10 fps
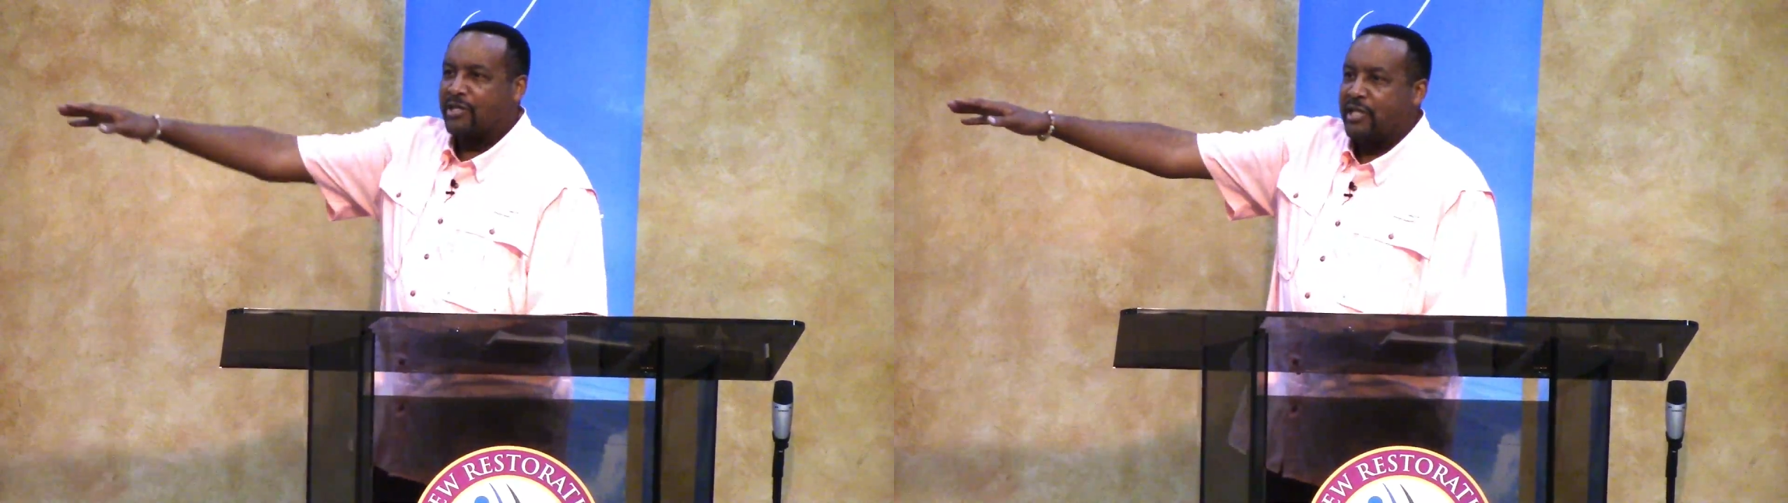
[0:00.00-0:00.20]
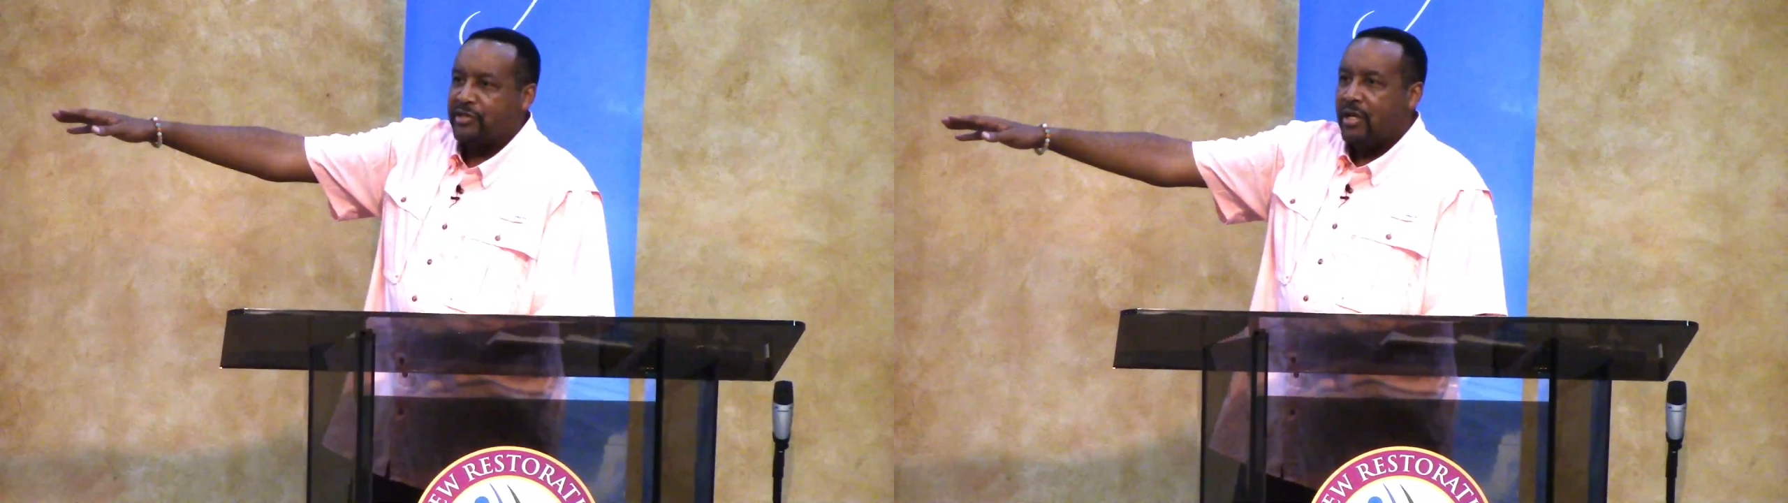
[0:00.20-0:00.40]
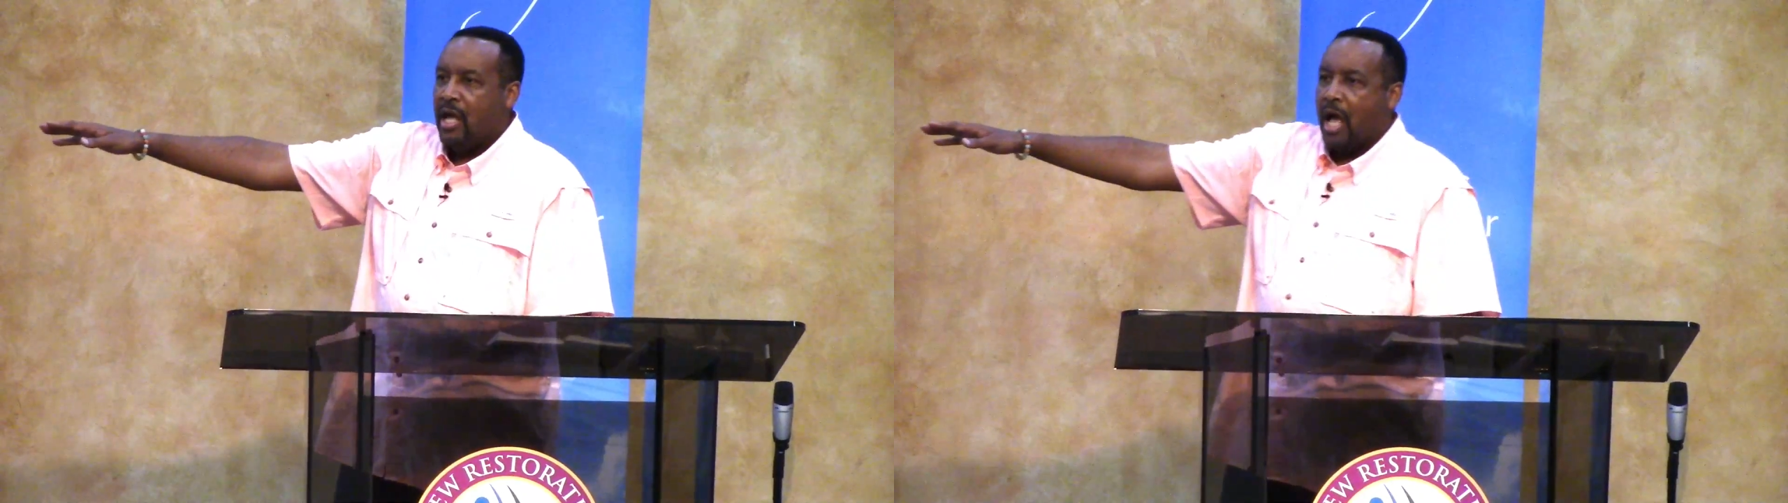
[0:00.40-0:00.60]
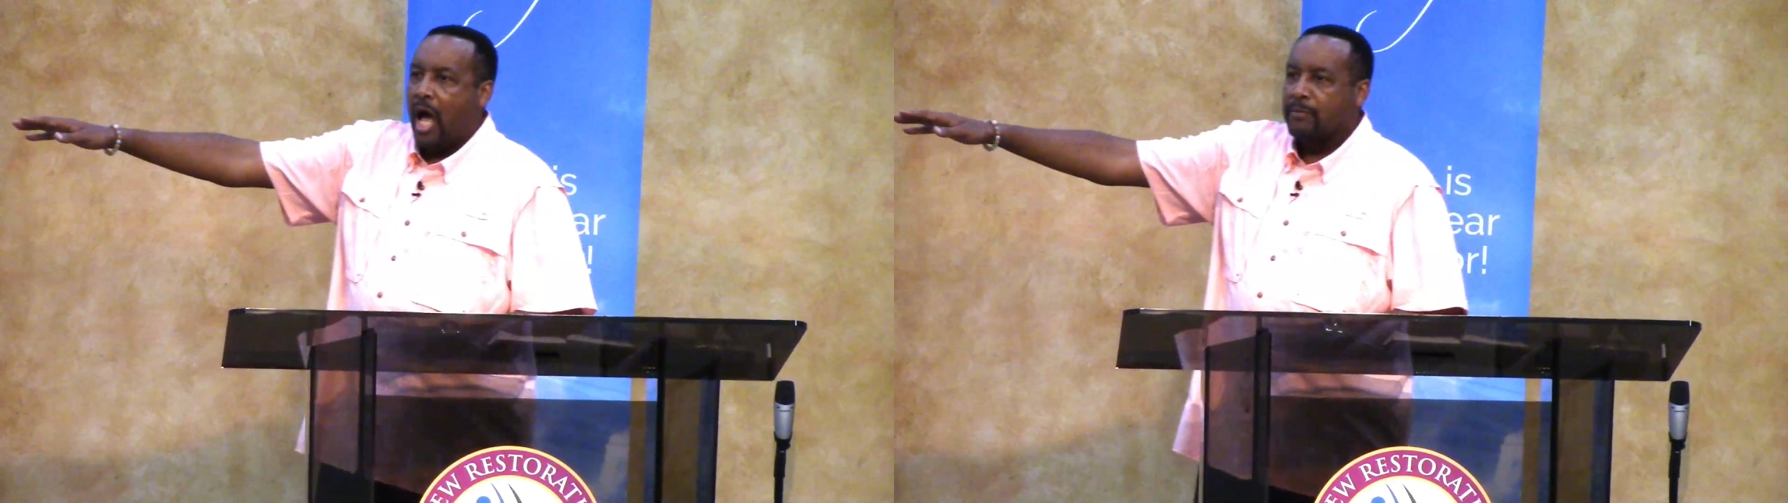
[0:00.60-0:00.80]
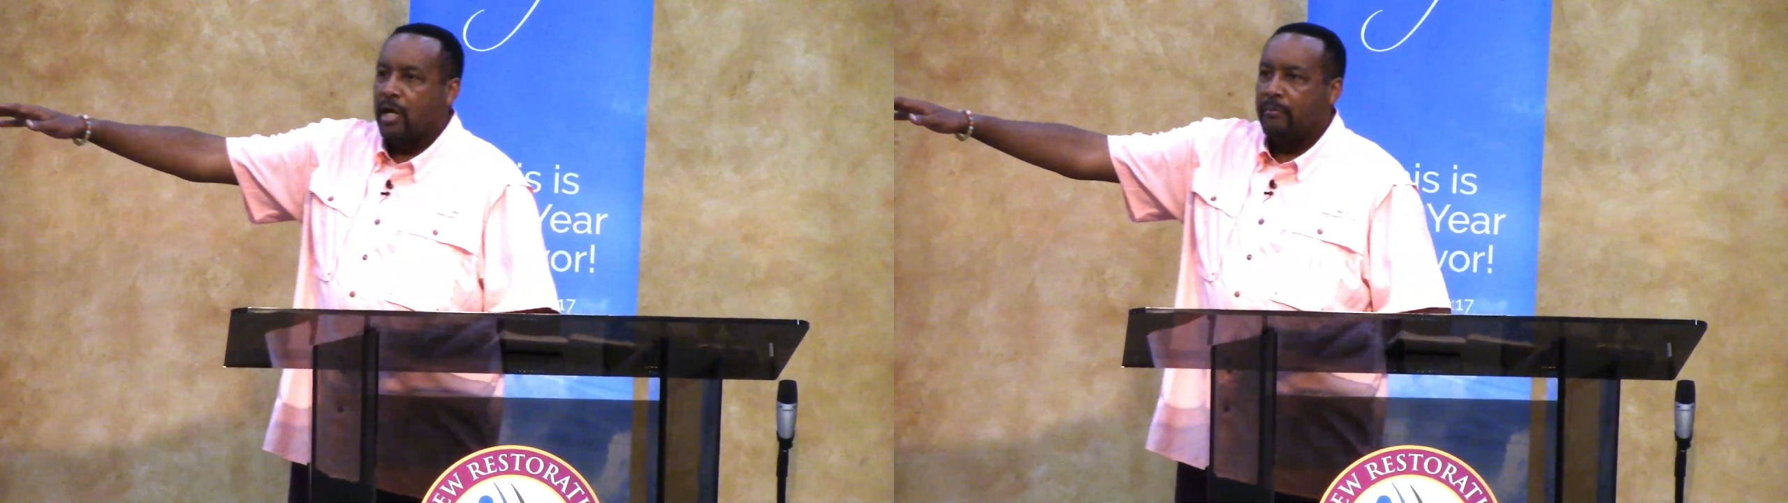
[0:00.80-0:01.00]
Watch this.
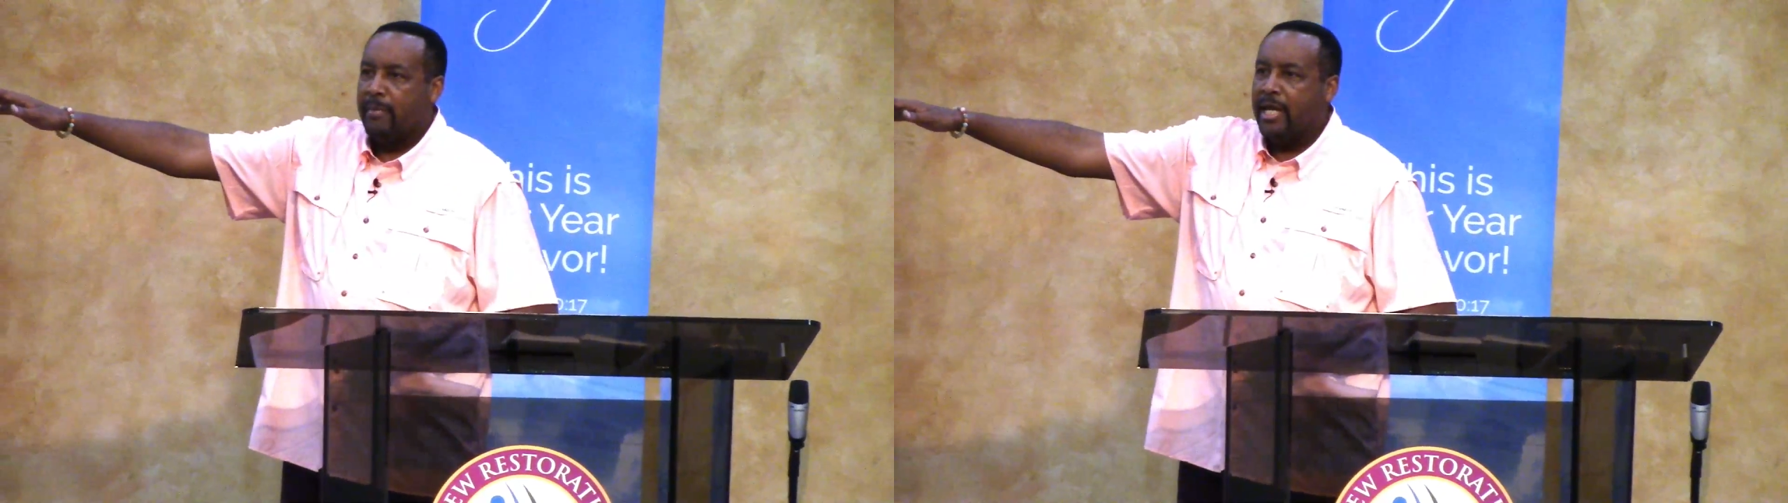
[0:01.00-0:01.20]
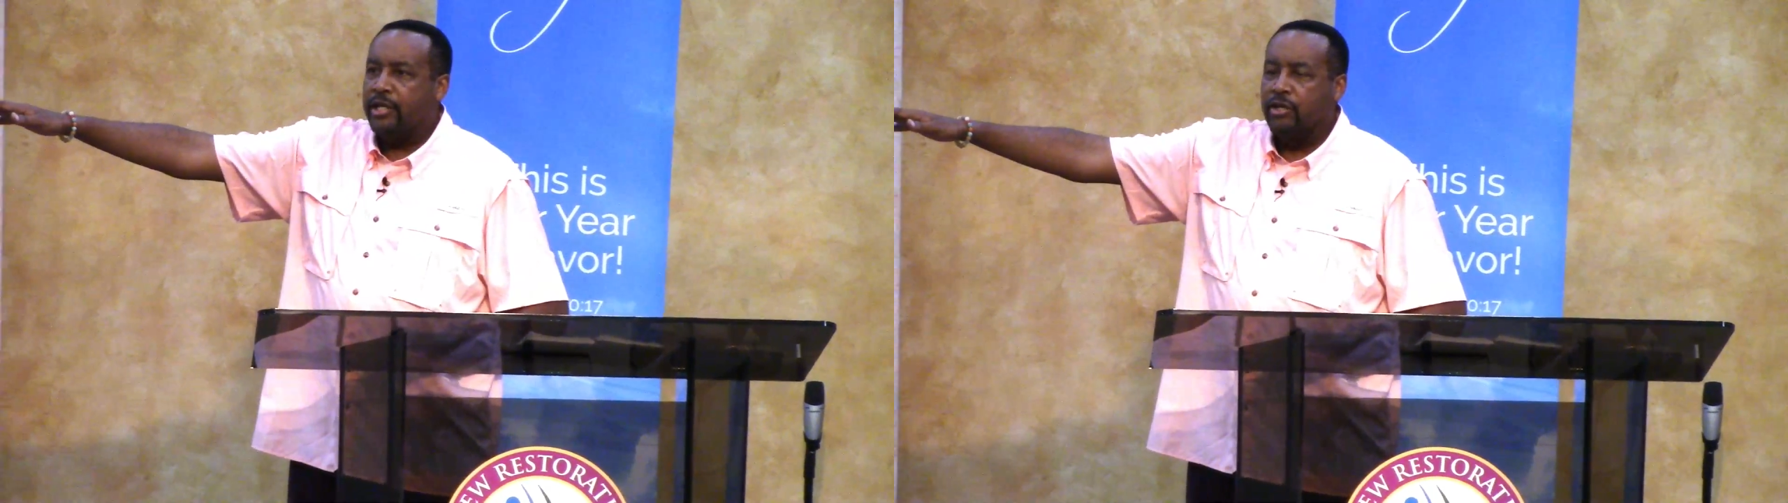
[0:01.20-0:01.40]
I'm going to make